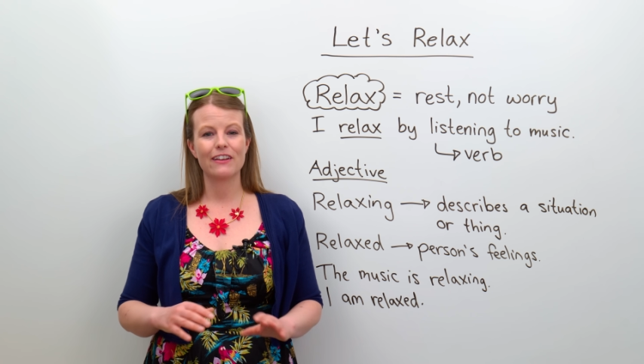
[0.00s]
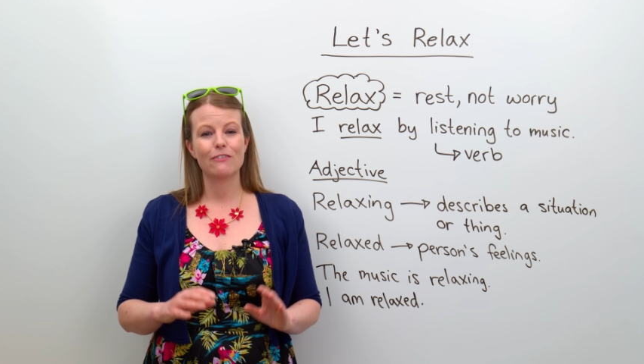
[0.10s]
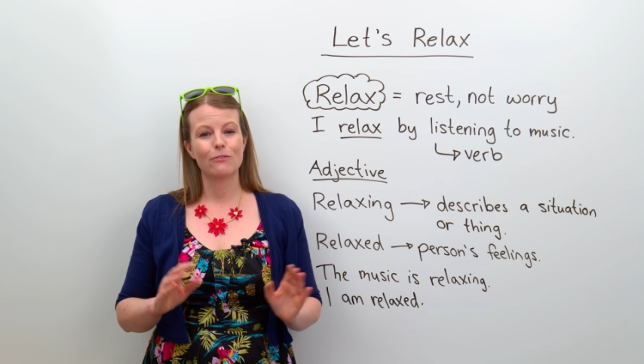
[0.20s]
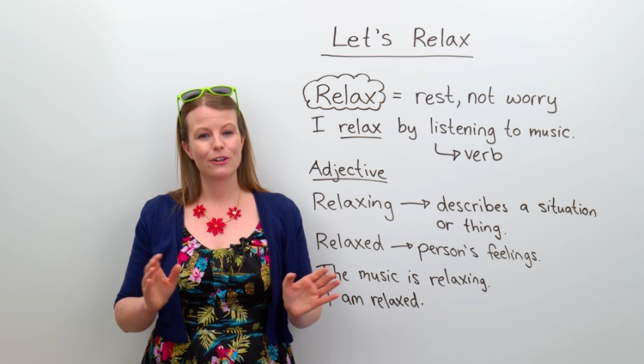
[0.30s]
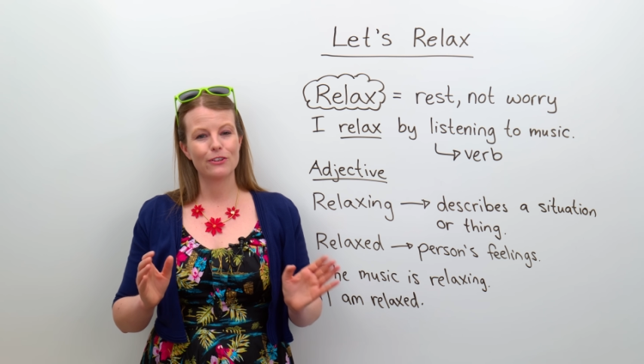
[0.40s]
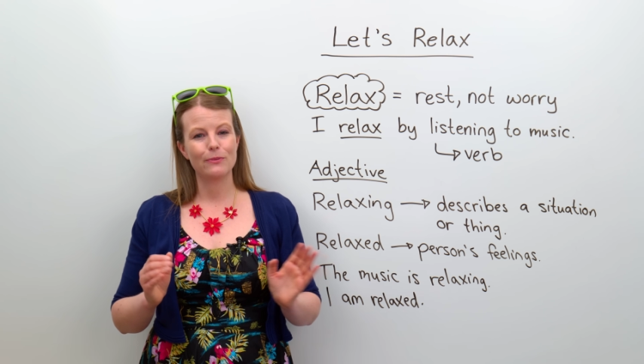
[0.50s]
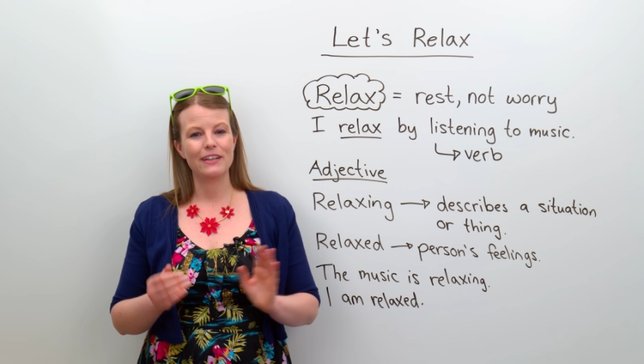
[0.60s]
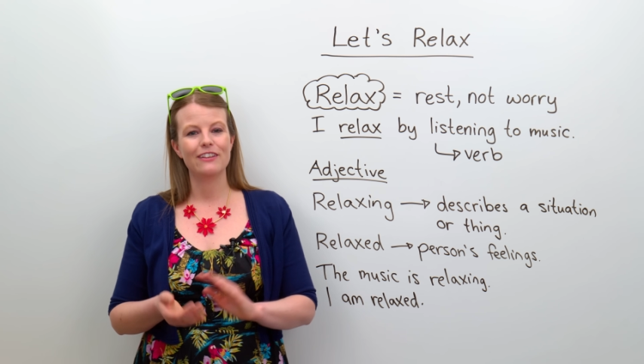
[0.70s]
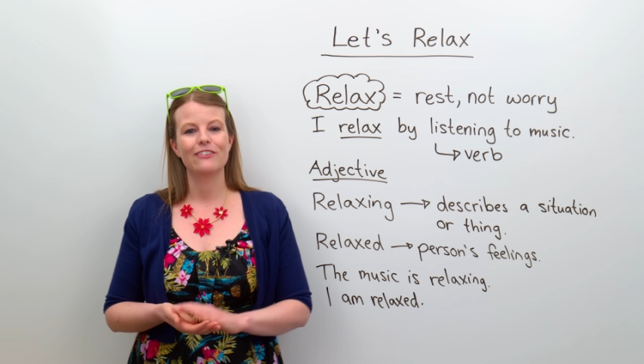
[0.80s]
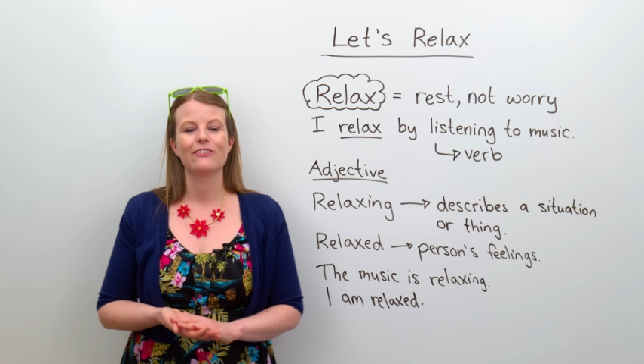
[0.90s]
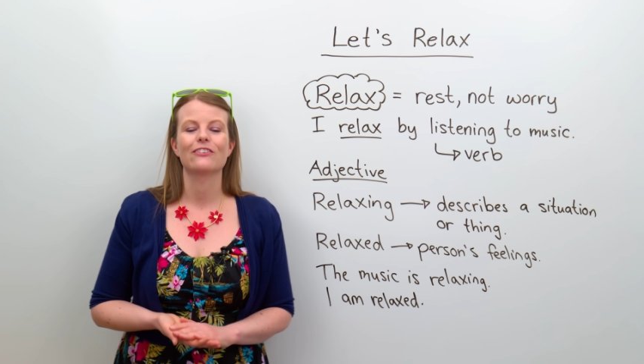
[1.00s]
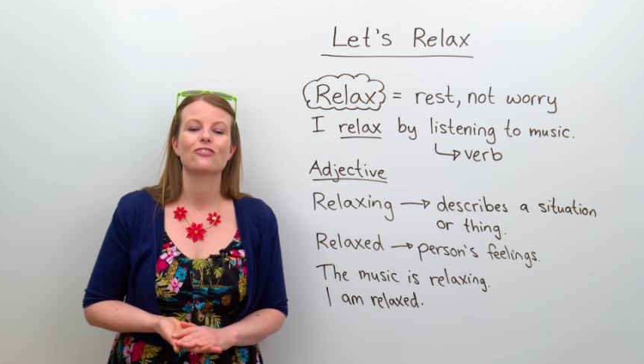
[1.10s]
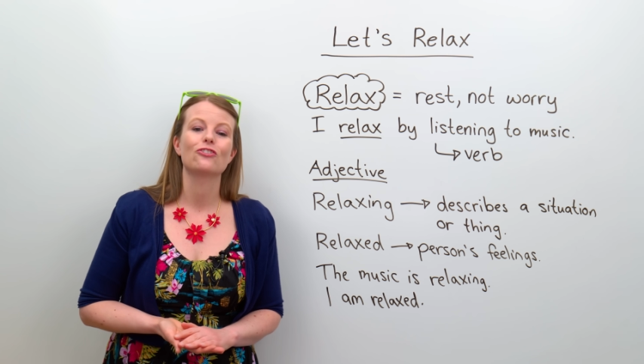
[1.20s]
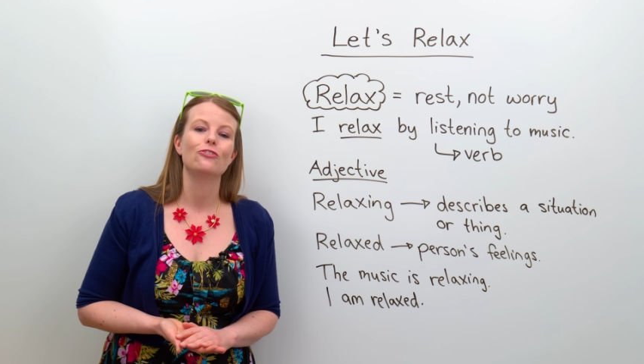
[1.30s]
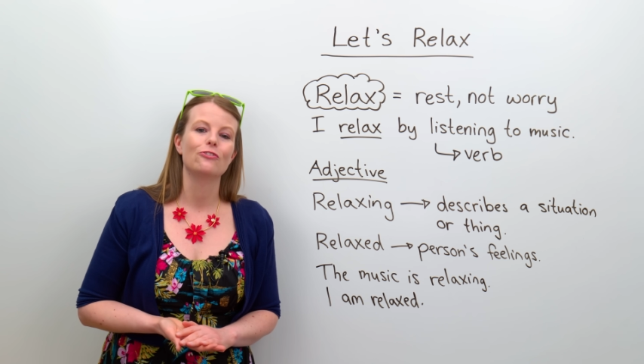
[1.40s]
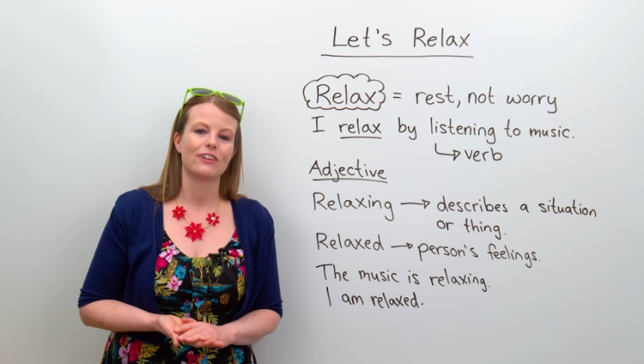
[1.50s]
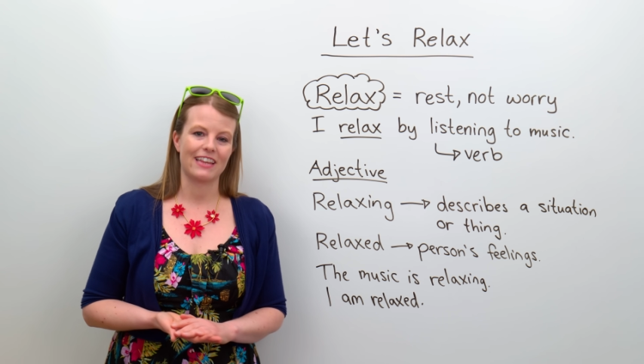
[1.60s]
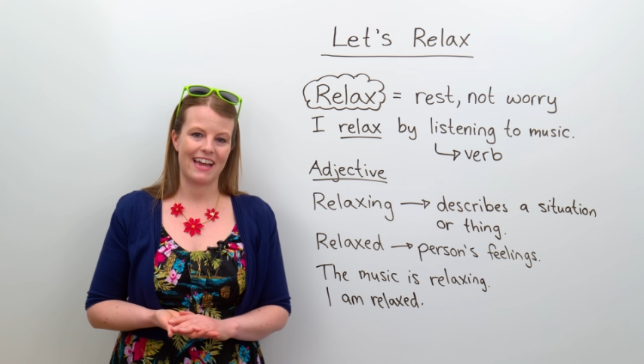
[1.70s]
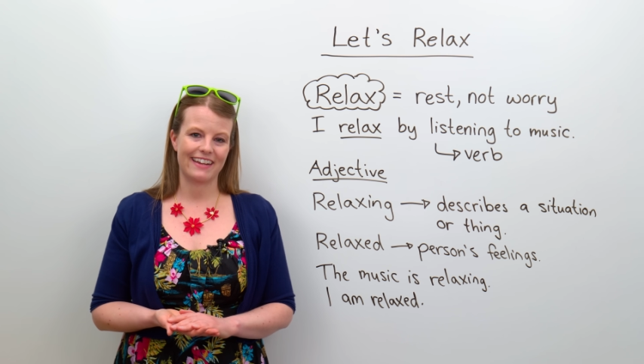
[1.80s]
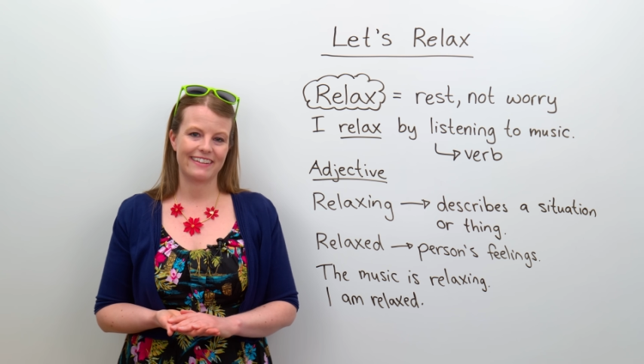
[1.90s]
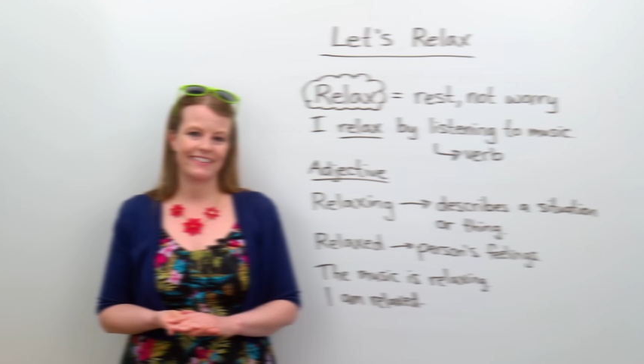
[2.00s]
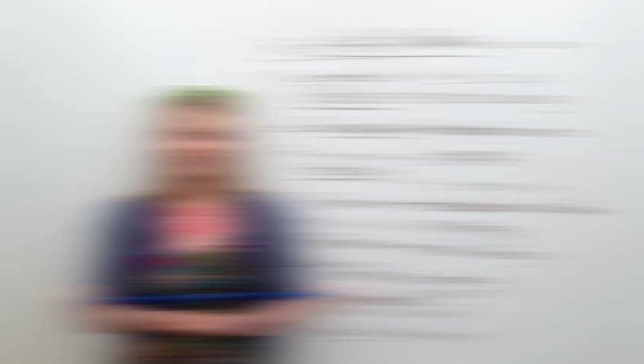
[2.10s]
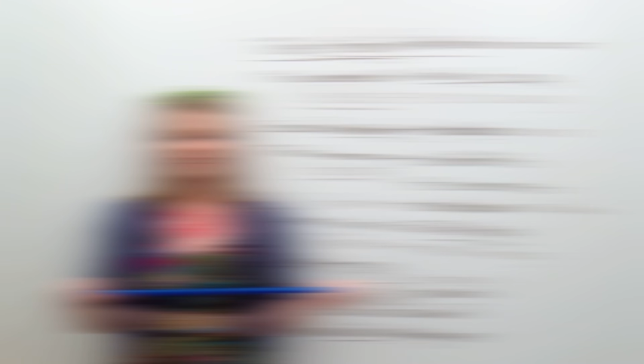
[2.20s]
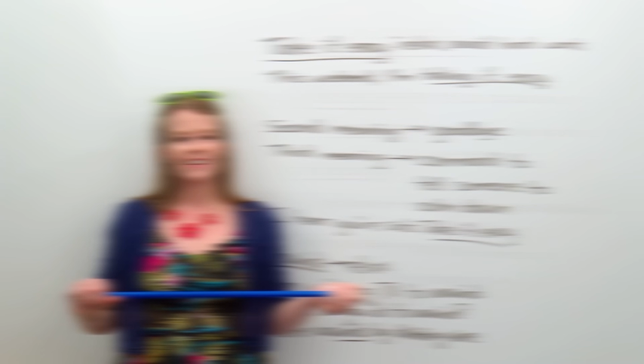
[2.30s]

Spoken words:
of words we can use to relax.